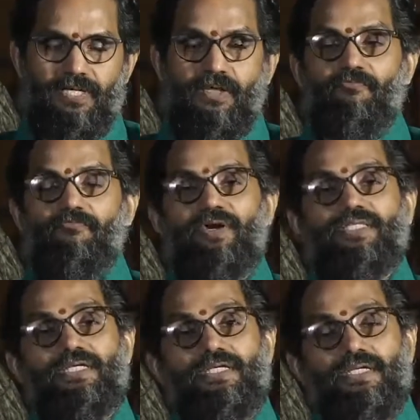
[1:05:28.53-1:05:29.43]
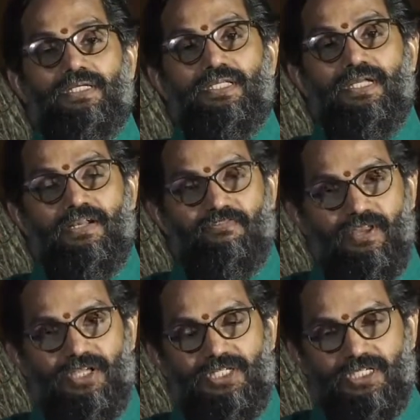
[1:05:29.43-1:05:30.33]
whether the
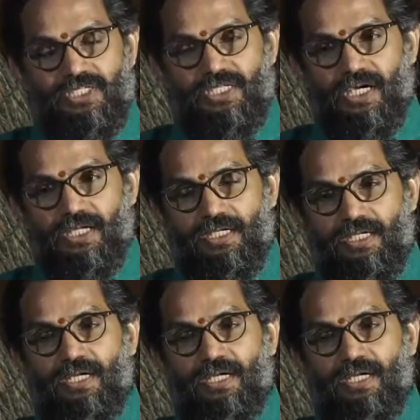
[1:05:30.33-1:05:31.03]
reflections are